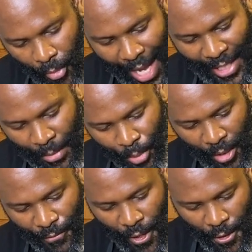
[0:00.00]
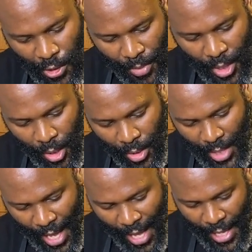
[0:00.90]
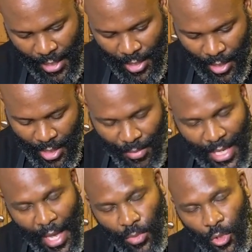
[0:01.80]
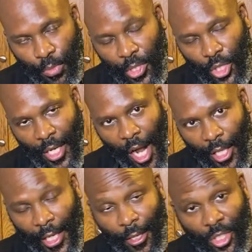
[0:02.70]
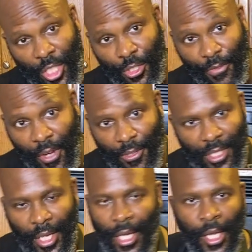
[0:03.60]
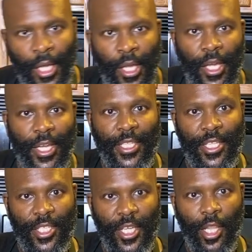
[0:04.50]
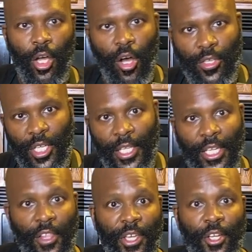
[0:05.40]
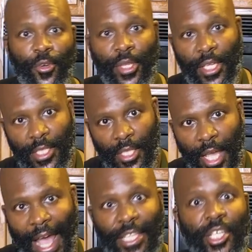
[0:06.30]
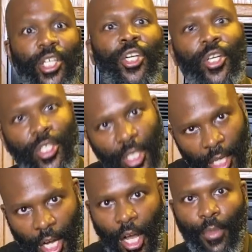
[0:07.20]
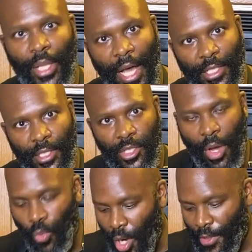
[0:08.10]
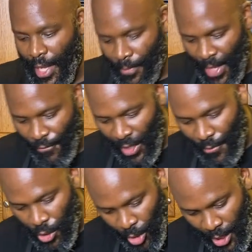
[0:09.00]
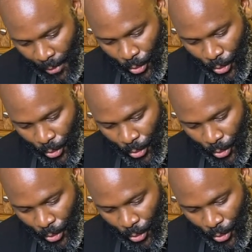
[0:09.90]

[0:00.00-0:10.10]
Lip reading: I didn't put it first because as sometimes when you put your garlic and your ginger first, it tends to get lost in the other ingredients as it cooks and caramelizes. So I wanted that flavor to really come